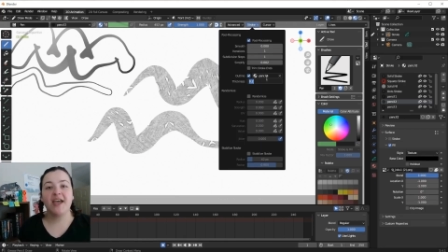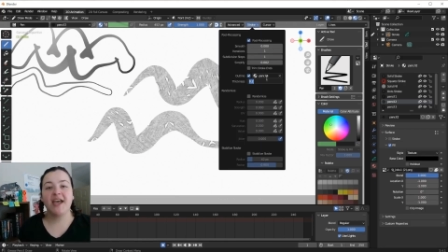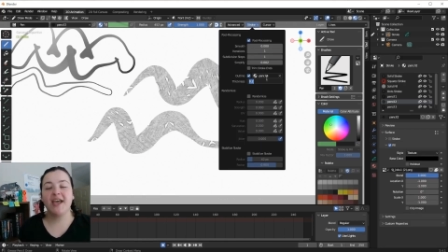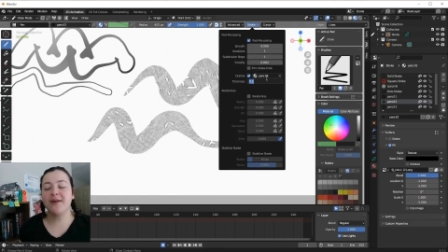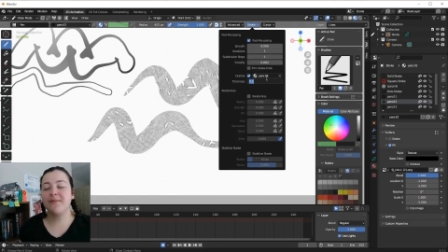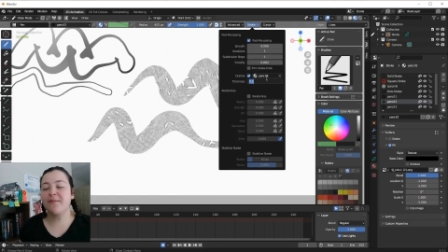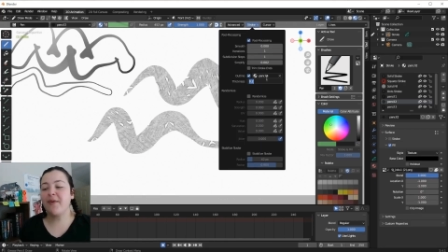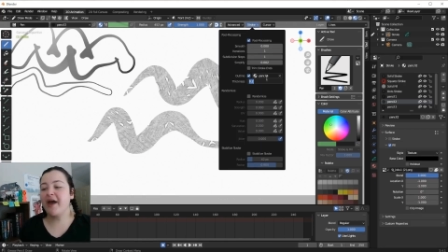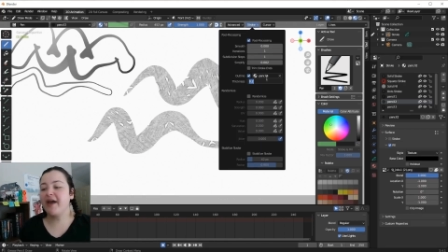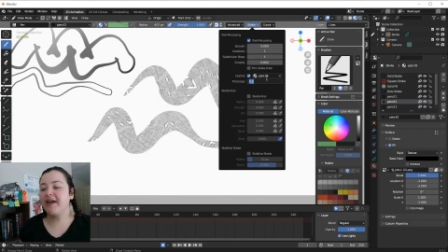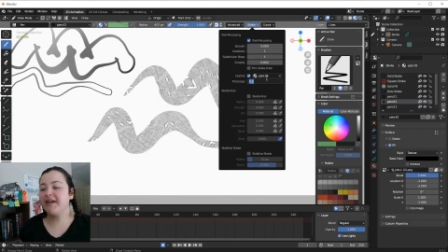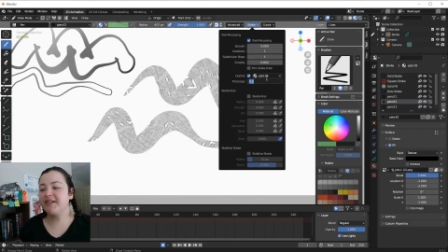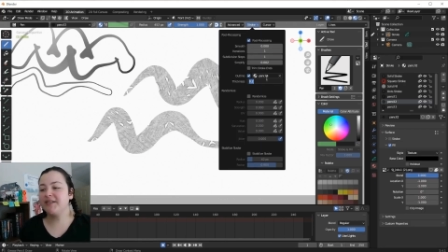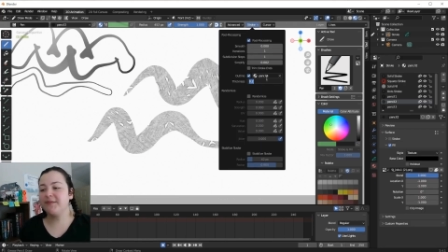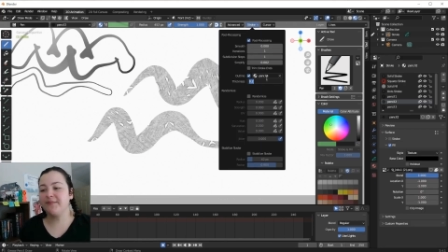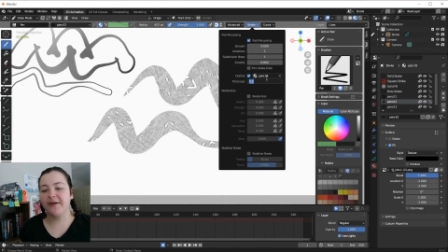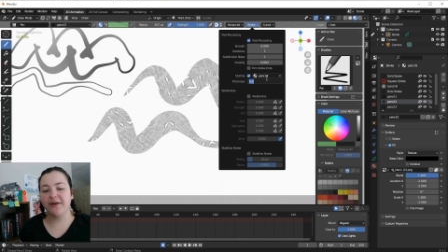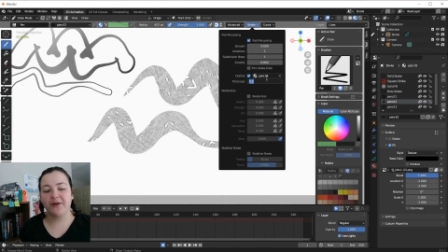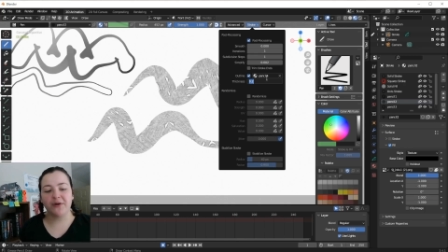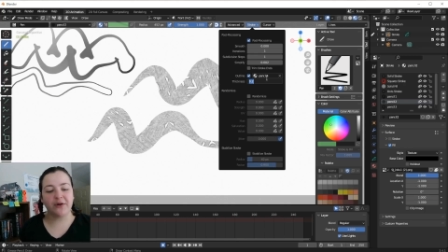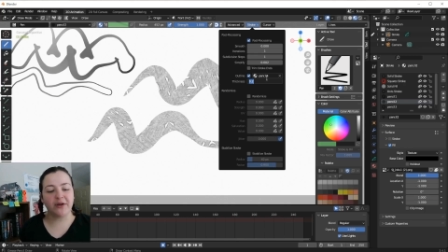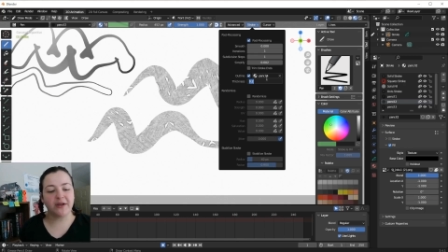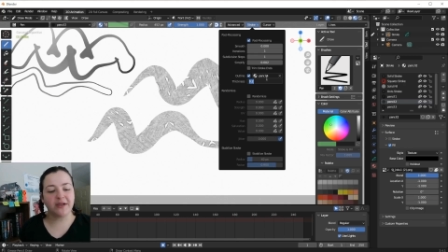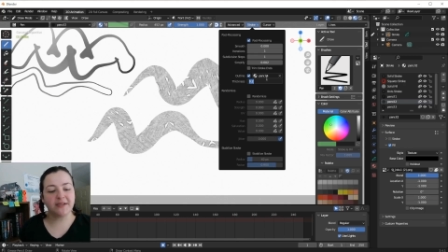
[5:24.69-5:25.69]
In my
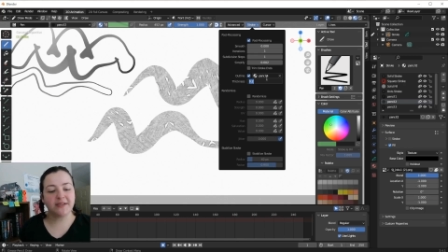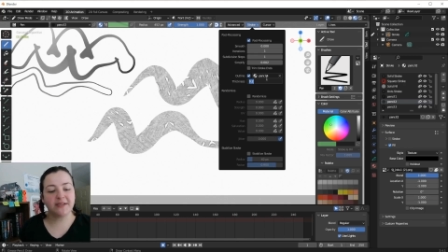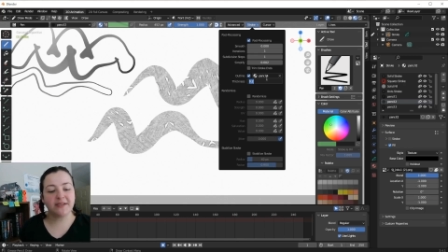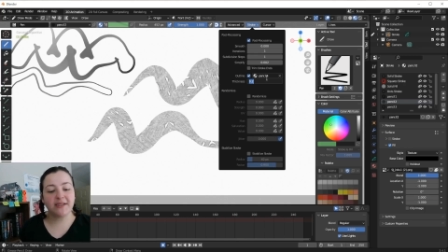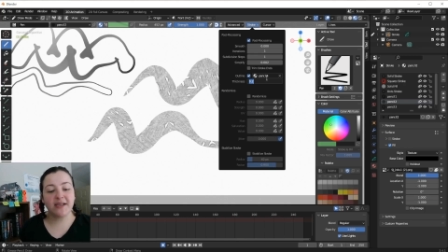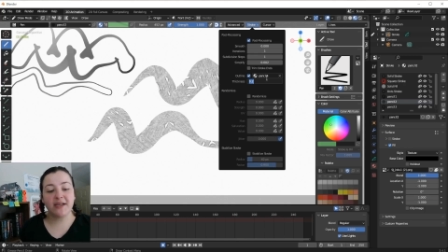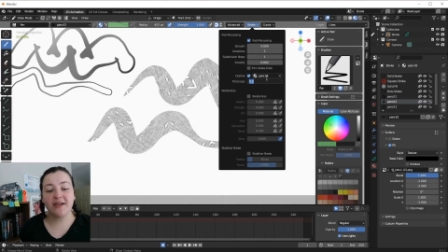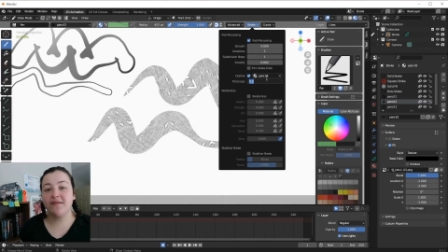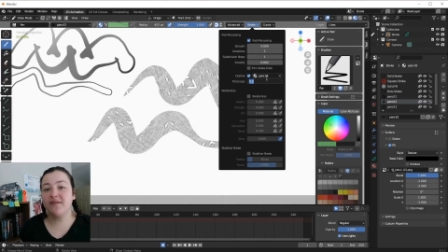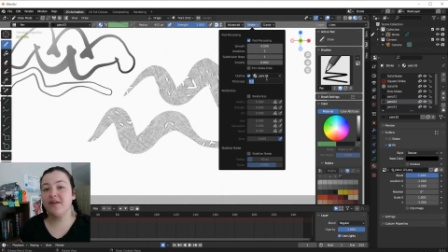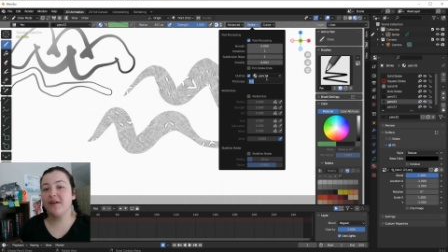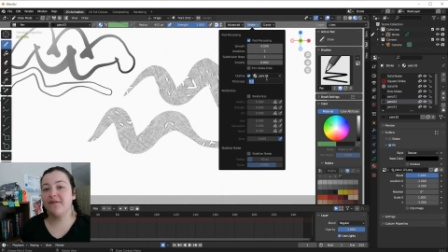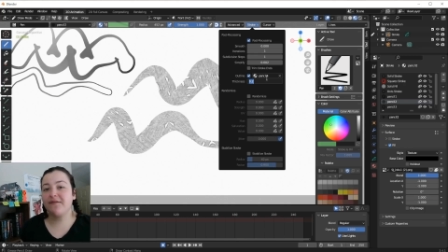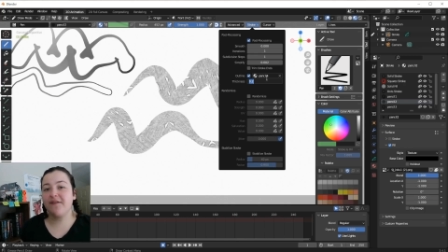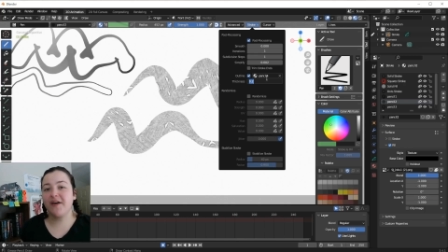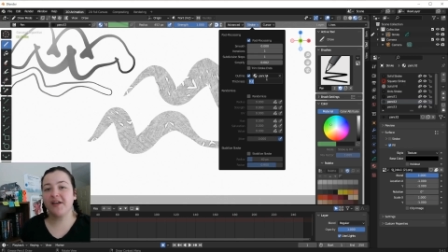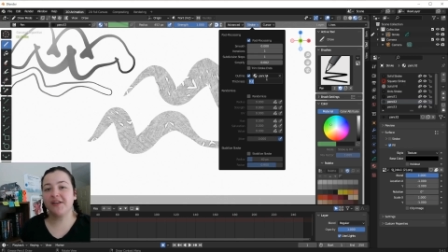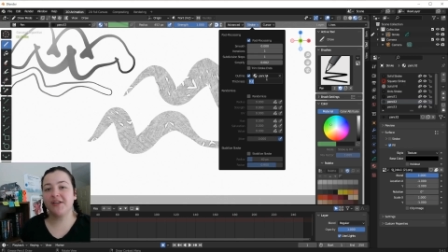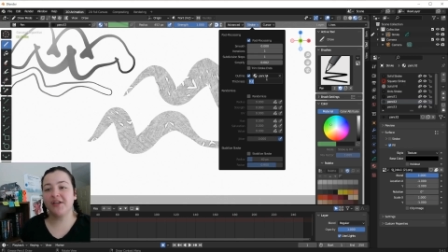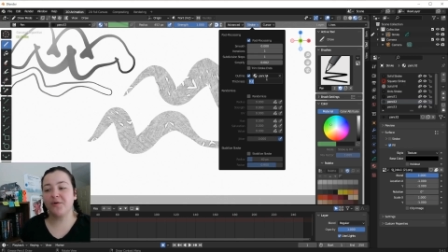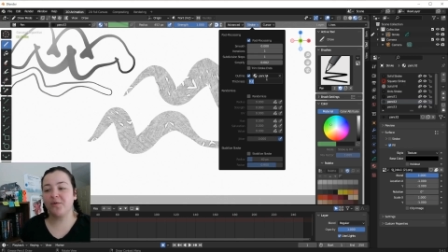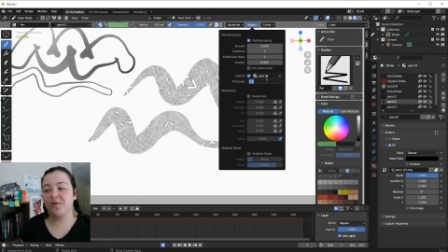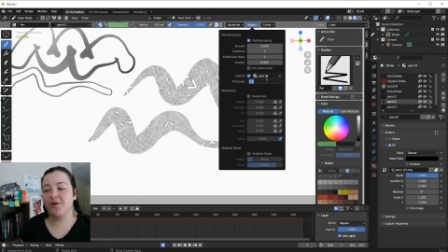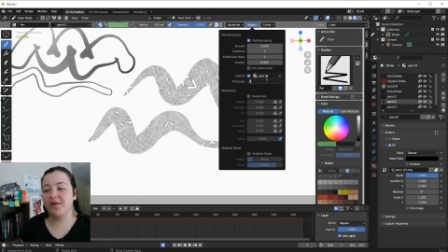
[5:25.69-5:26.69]
experience, even if I
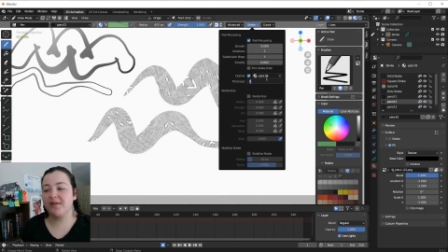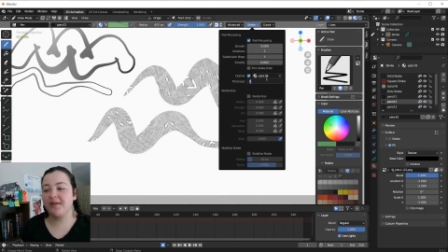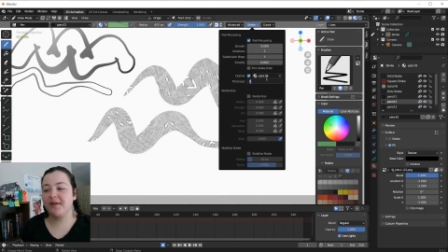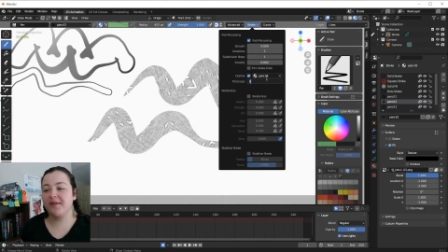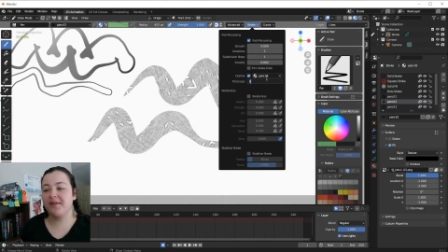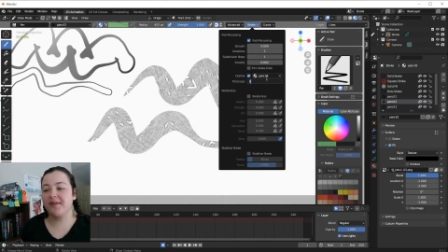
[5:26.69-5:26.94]
lower the